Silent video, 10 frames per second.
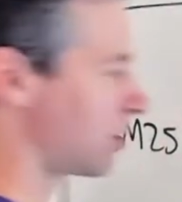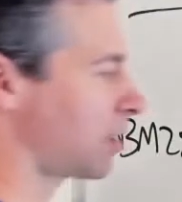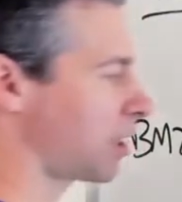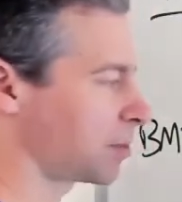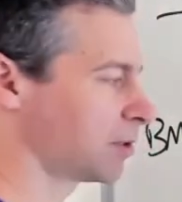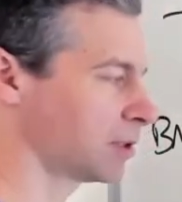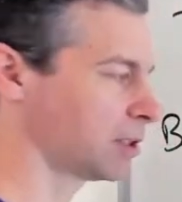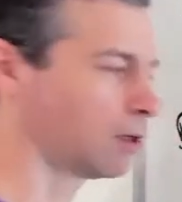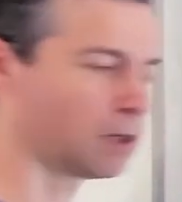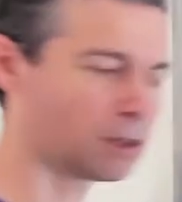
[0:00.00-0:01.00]
the document,
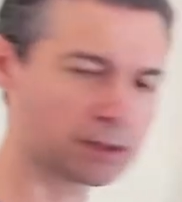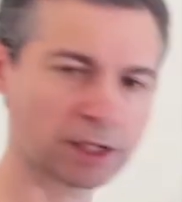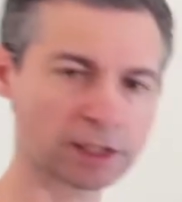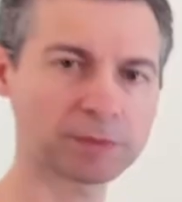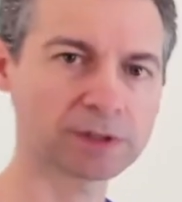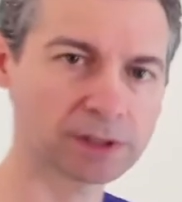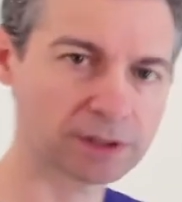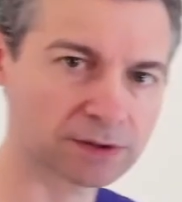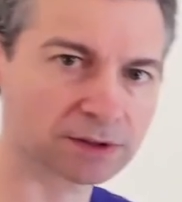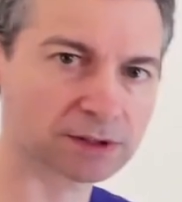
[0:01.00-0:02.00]
all the document
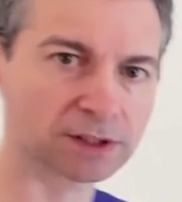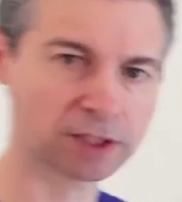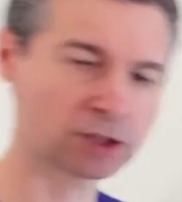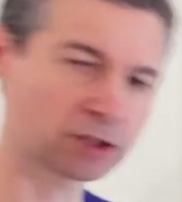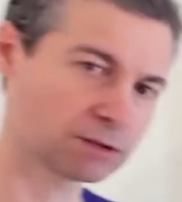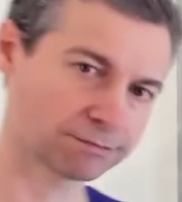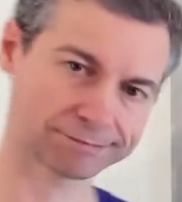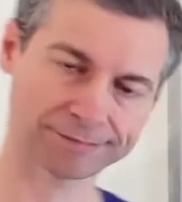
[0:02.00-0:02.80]
lengths in the collection,